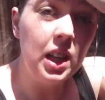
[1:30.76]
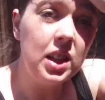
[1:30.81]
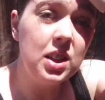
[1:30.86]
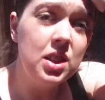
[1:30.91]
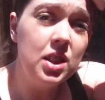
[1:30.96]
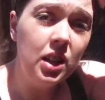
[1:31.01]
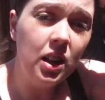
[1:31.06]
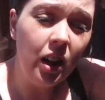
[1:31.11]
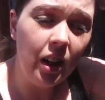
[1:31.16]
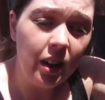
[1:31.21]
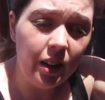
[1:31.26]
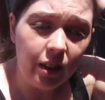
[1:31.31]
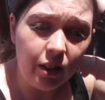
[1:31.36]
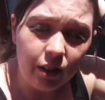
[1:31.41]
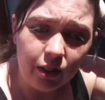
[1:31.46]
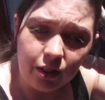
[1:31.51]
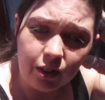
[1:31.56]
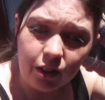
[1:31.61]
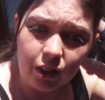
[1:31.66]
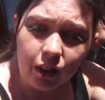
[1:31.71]
Actually kind
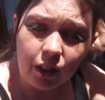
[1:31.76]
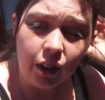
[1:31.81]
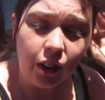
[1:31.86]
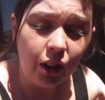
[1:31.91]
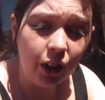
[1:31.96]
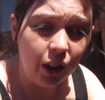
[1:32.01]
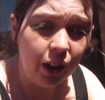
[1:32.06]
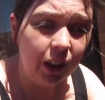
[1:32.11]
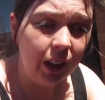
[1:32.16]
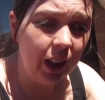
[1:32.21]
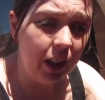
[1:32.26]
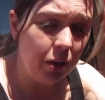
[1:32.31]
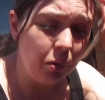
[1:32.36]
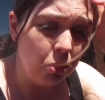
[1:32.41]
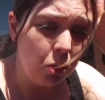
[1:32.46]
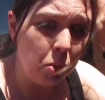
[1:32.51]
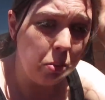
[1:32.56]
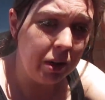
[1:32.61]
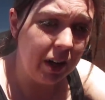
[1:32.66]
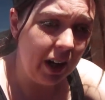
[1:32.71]
of gonna get
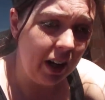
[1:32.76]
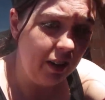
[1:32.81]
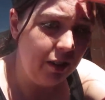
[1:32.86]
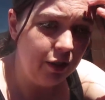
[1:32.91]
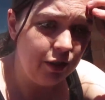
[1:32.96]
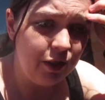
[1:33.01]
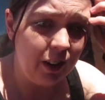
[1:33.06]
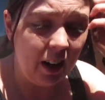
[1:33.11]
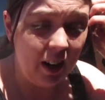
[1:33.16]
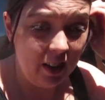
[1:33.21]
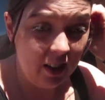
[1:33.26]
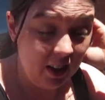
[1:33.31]
warm enough, I